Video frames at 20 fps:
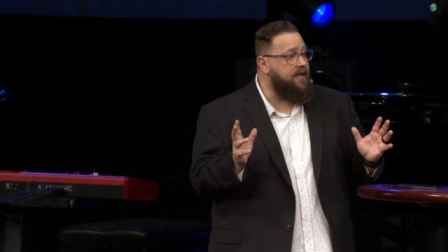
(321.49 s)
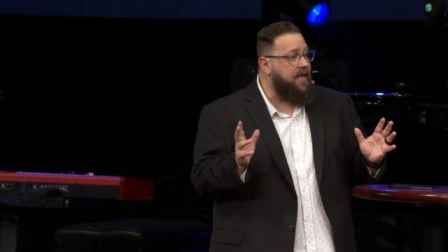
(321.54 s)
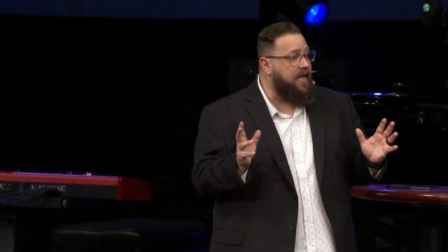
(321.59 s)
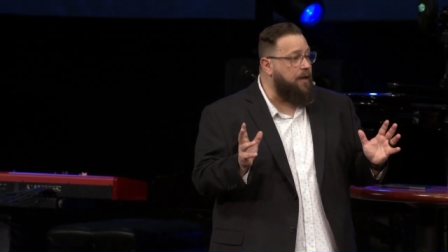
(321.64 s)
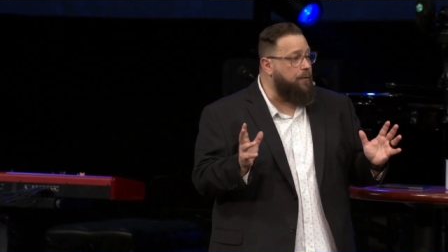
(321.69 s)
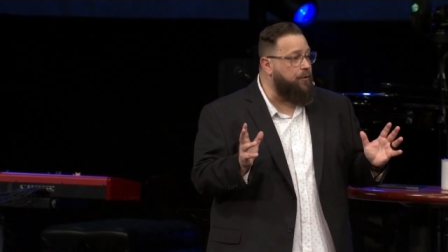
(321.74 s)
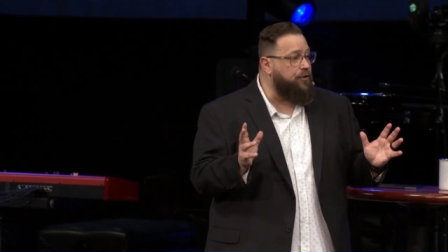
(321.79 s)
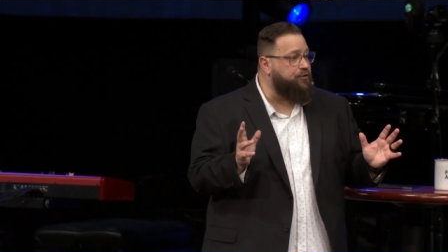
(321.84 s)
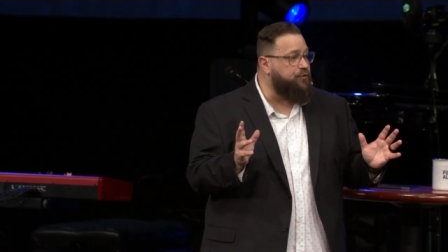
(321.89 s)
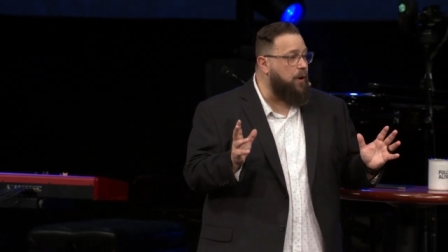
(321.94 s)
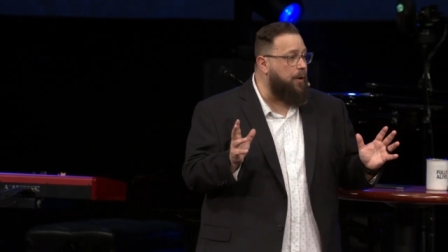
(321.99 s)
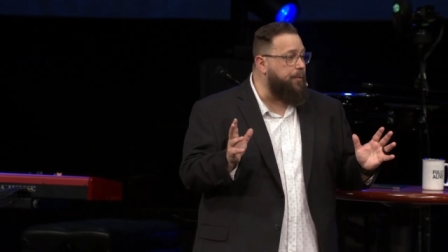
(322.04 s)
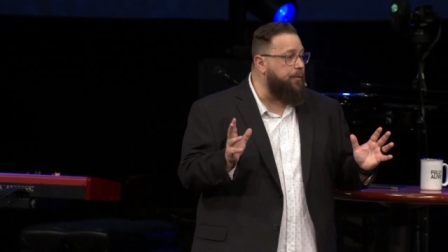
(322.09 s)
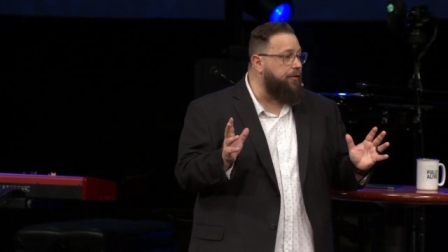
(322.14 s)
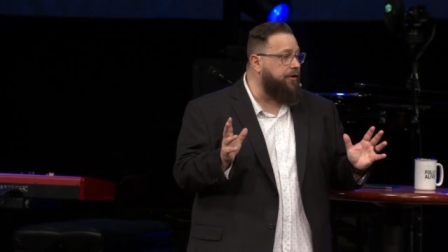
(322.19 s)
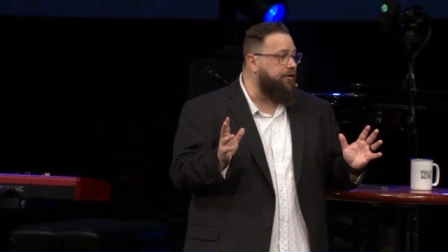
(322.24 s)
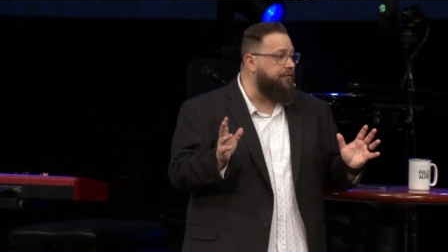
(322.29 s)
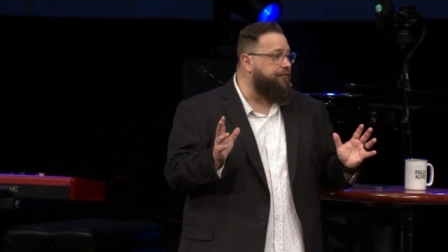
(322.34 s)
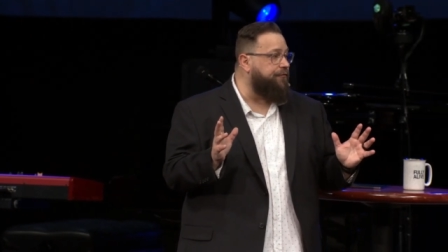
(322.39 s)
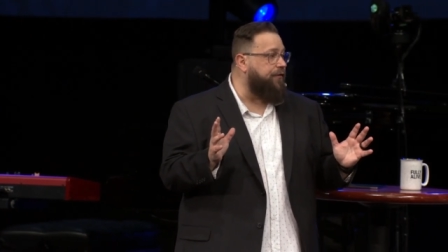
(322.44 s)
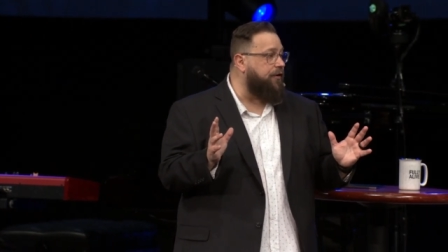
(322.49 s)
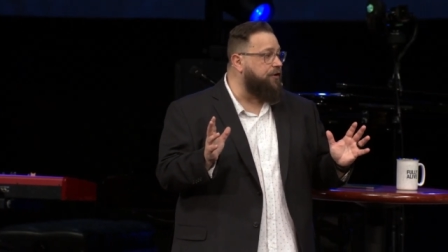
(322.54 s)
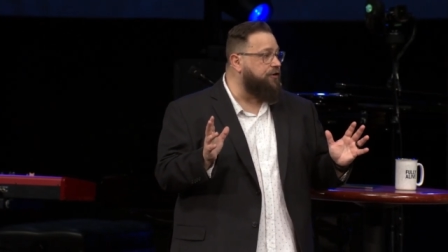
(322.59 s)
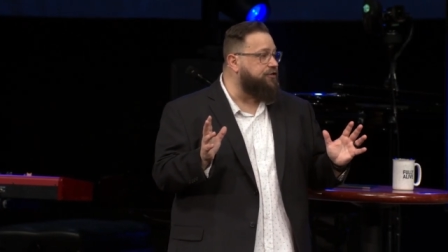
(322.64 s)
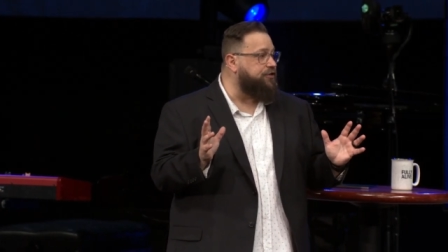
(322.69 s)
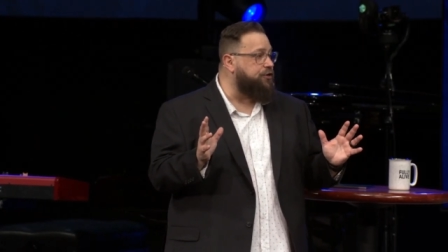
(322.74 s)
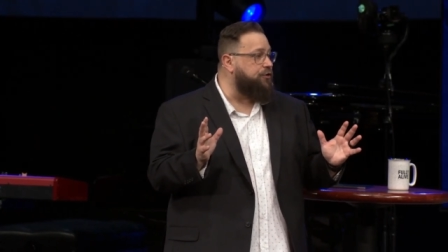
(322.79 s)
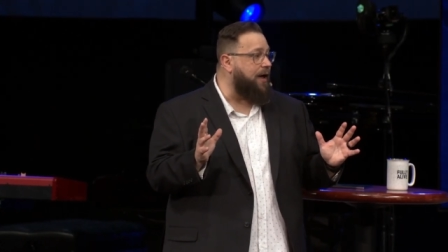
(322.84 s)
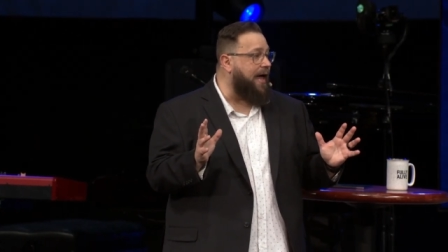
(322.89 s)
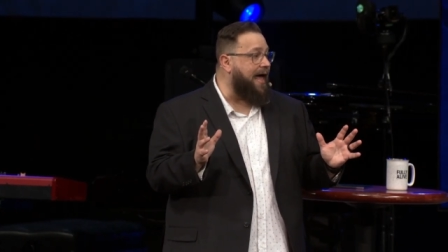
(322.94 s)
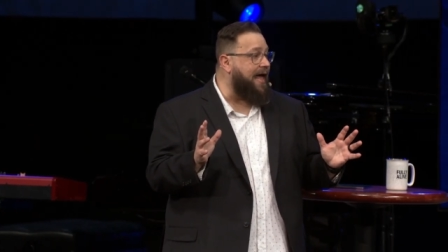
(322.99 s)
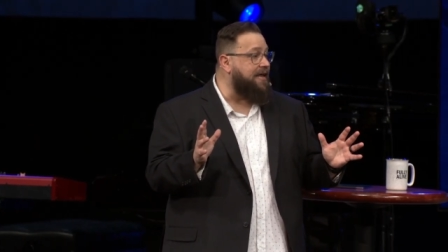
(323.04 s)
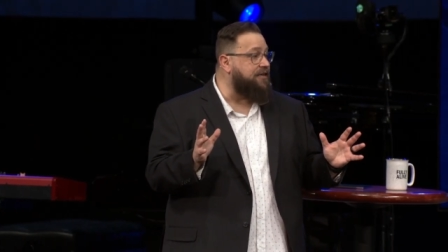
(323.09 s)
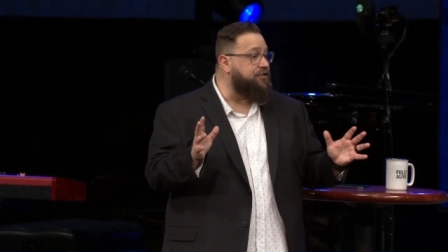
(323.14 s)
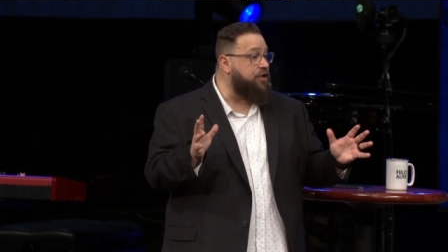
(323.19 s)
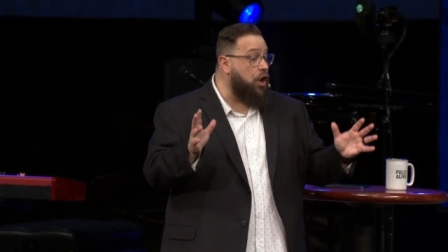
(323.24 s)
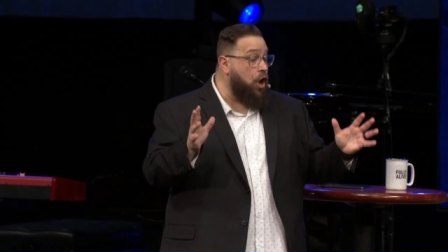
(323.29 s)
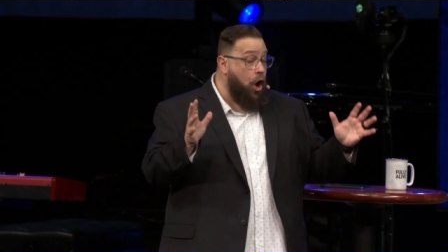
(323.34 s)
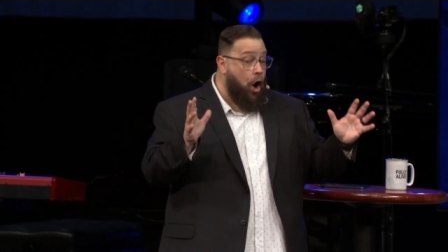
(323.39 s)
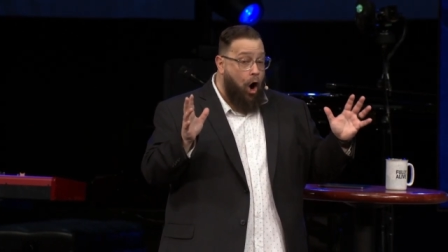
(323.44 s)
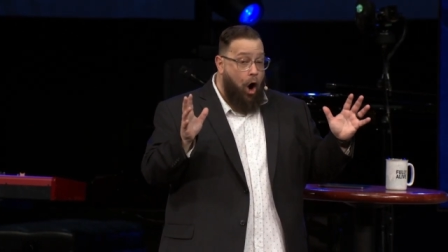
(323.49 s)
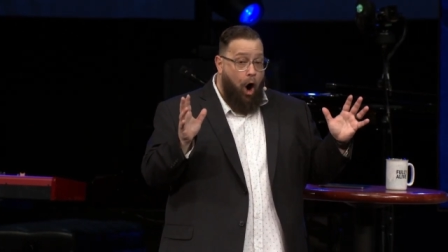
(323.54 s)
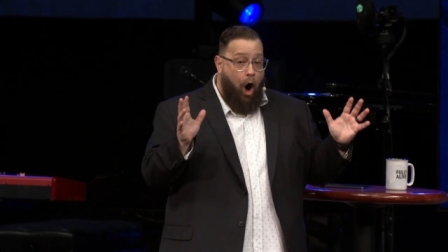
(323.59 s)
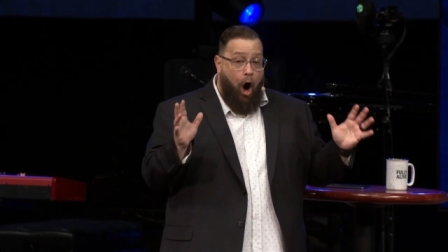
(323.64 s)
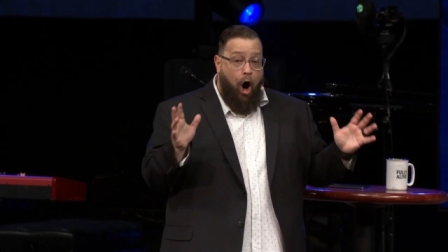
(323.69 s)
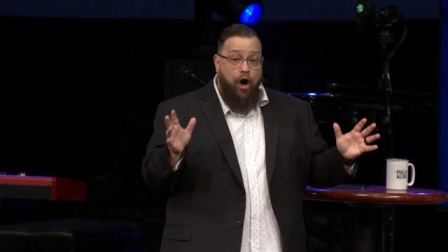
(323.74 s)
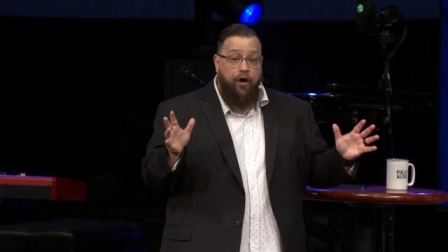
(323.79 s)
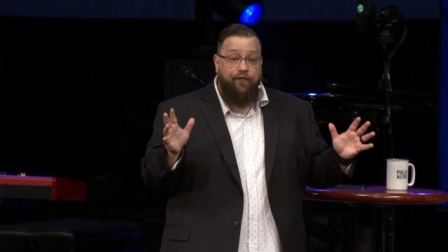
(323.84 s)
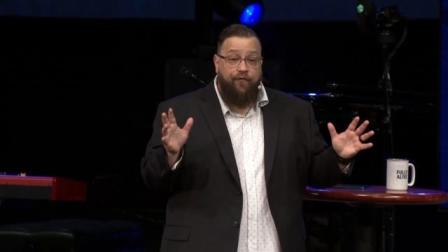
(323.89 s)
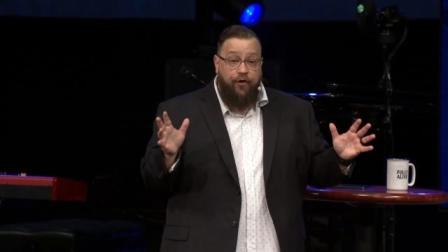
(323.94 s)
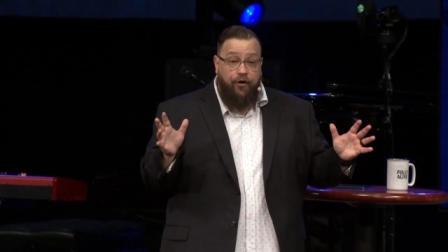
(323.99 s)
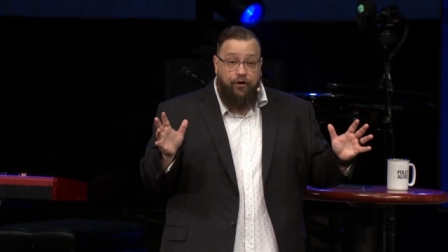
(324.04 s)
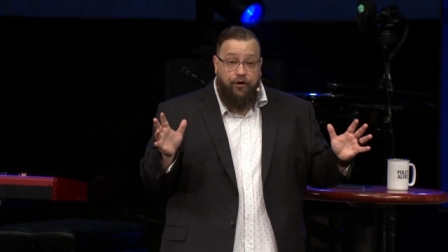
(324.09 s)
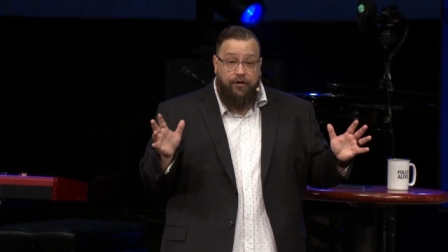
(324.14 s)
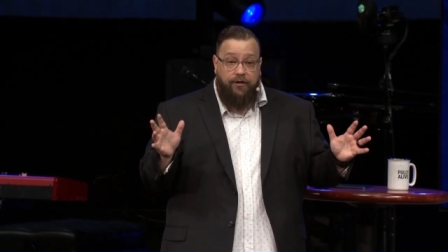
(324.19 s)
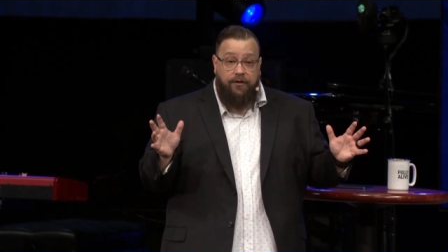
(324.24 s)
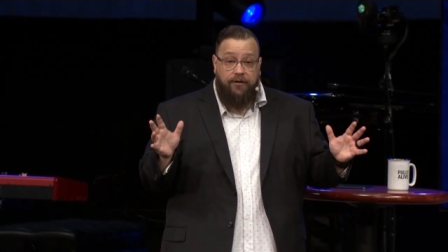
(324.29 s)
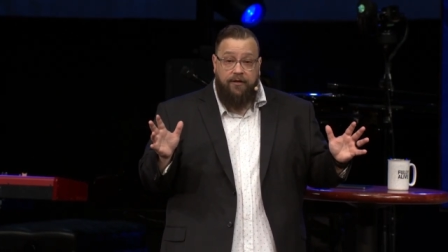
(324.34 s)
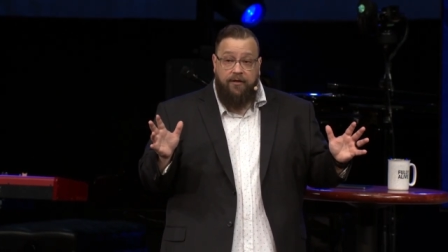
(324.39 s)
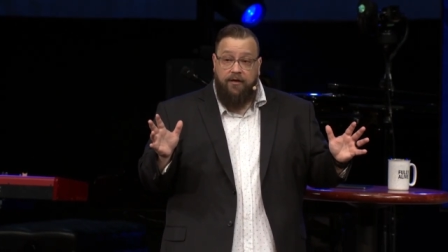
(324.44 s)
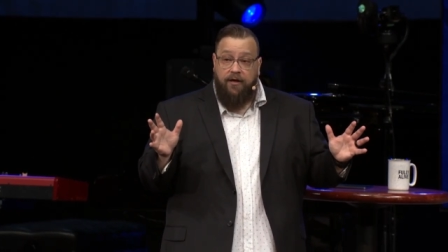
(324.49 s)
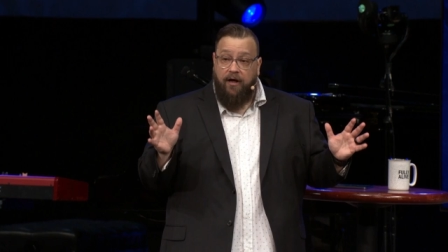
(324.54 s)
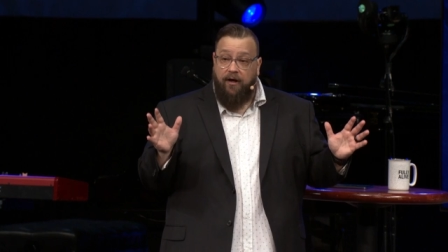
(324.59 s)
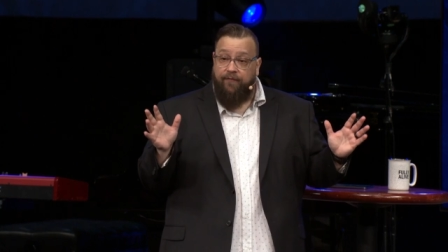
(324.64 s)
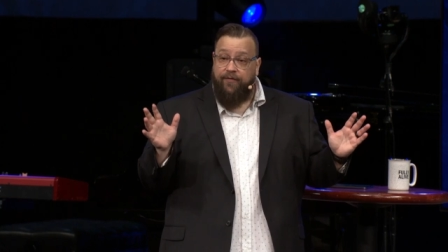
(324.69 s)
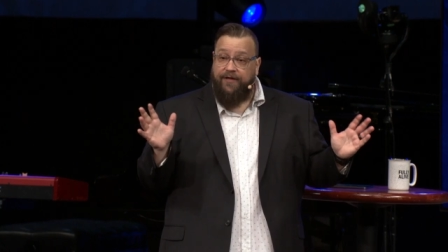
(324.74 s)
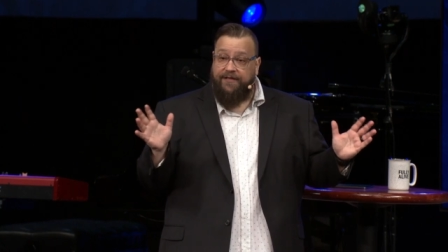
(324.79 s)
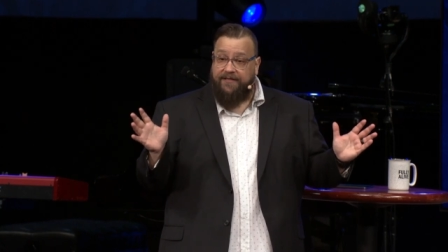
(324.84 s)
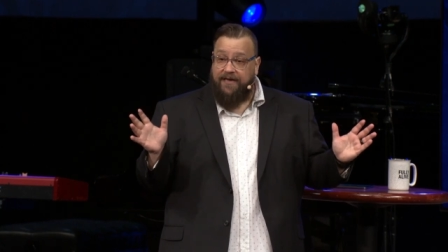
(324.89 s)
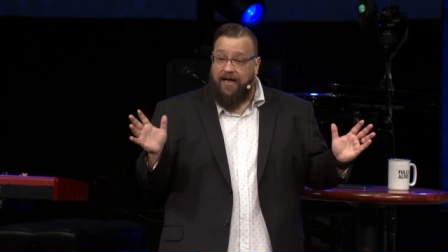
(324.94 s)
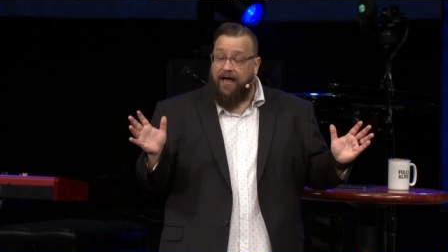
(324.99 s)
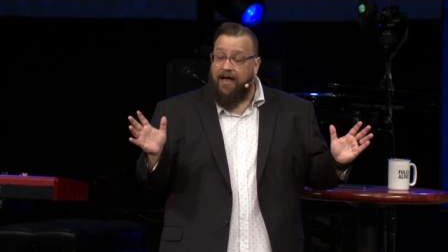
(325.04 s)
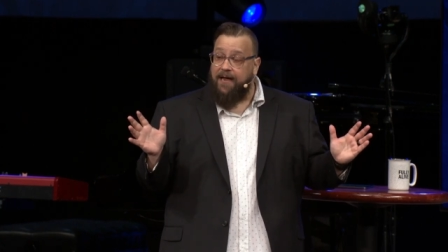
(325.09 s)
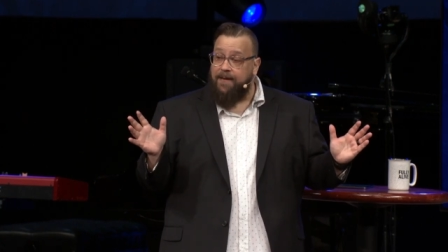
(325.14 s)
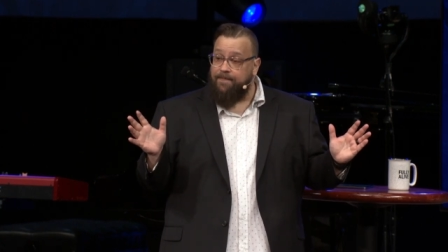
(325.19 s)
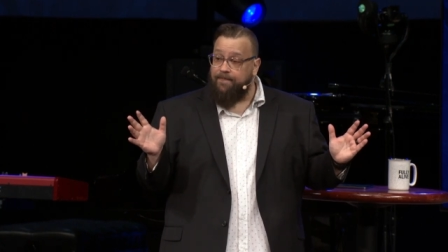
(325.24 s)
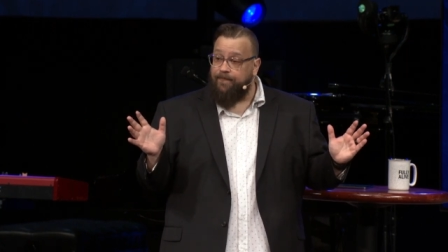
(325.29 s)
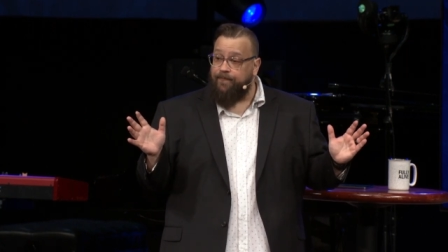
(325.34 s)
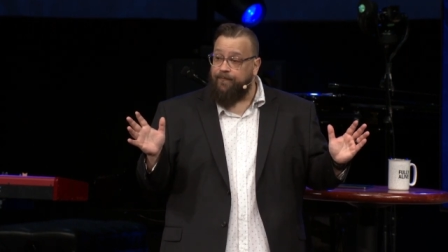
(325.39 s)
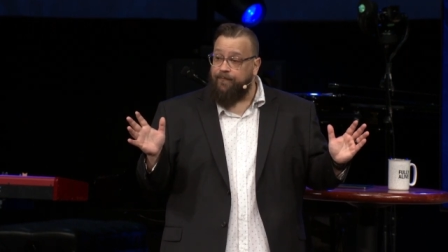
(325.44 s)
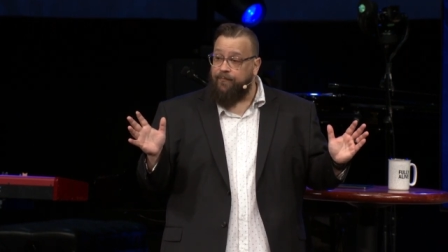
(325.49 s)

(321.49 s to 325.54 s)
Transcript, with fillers: It was what we refer to as Harvard of the time.